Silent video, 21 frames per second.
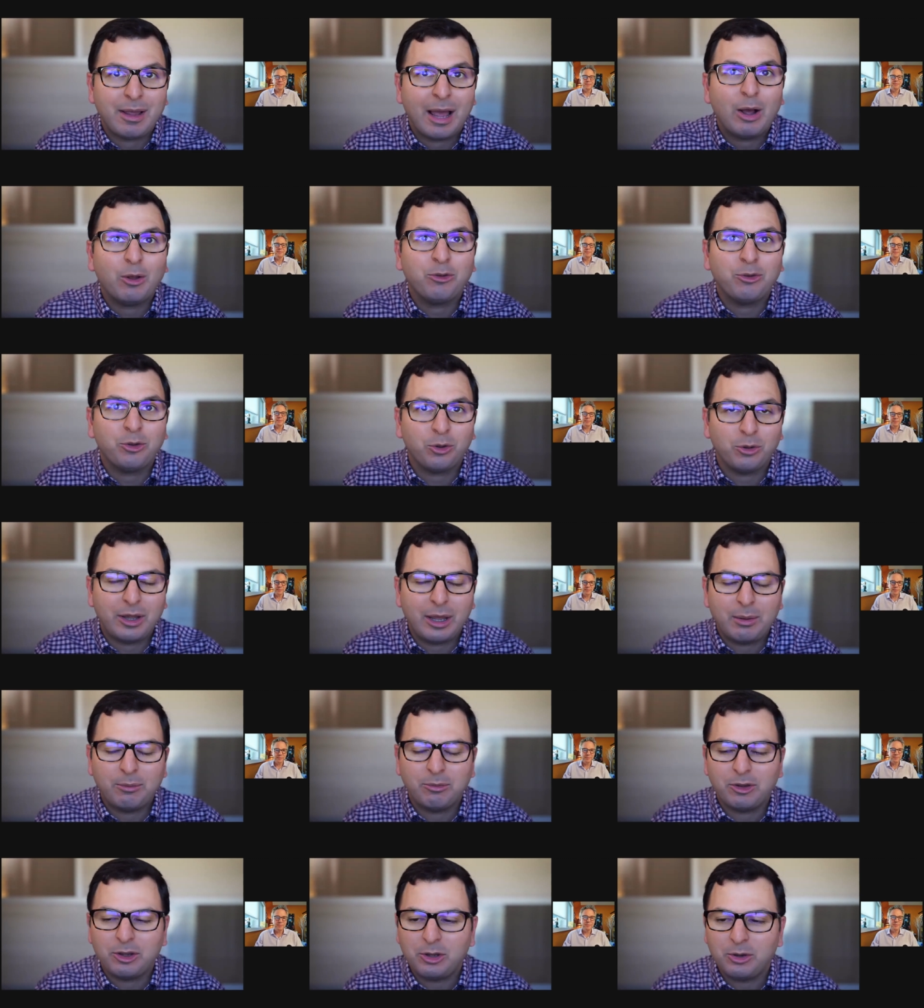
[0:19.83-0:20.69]
household
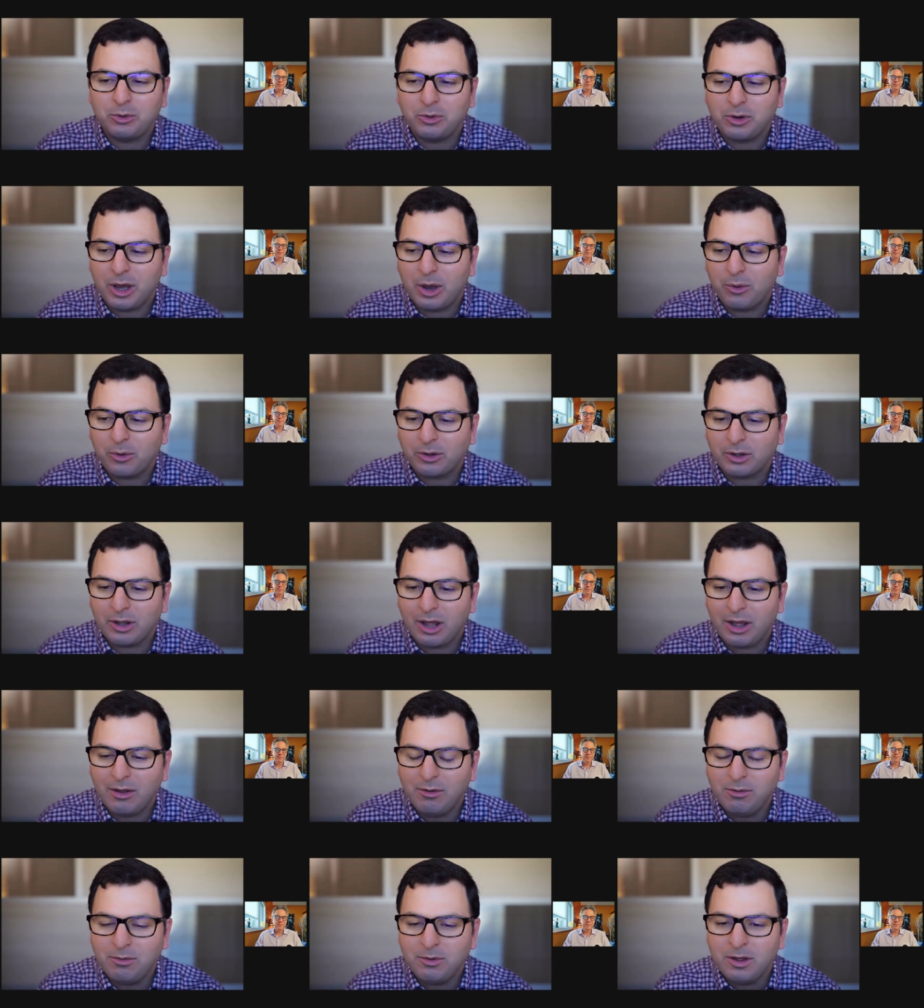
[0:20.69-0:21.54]
names that you know and
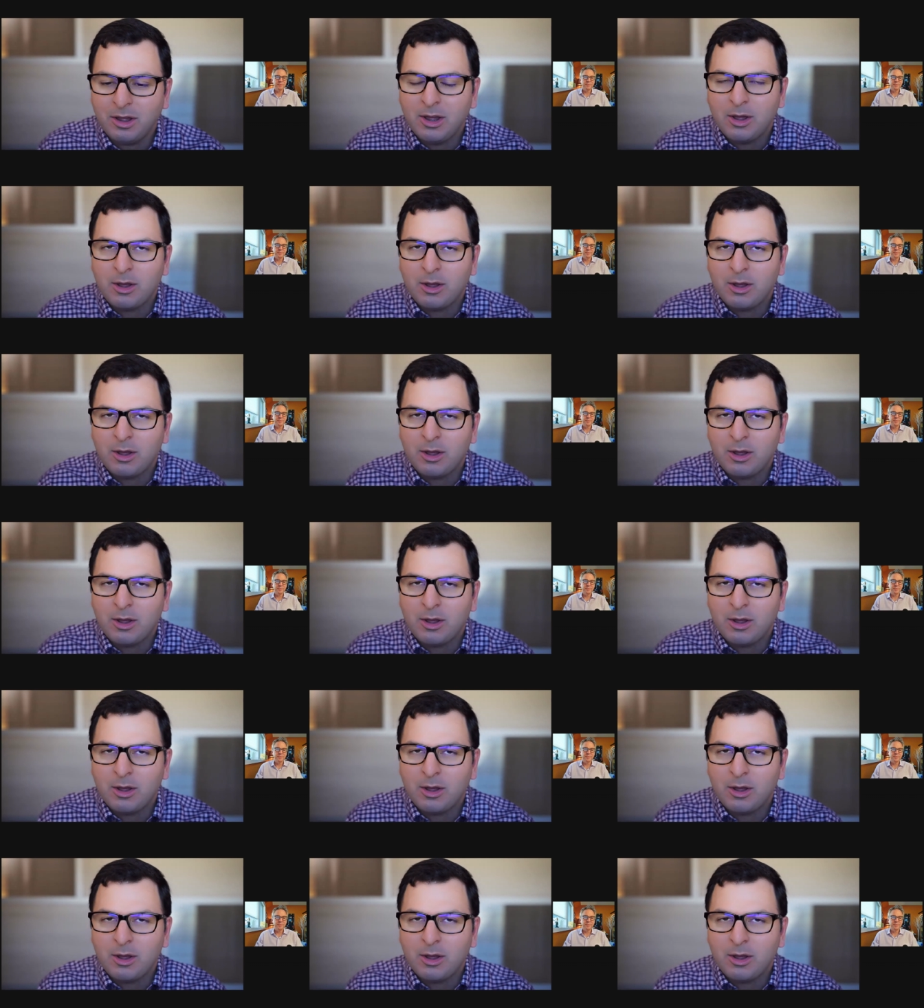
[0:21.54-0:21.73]
love,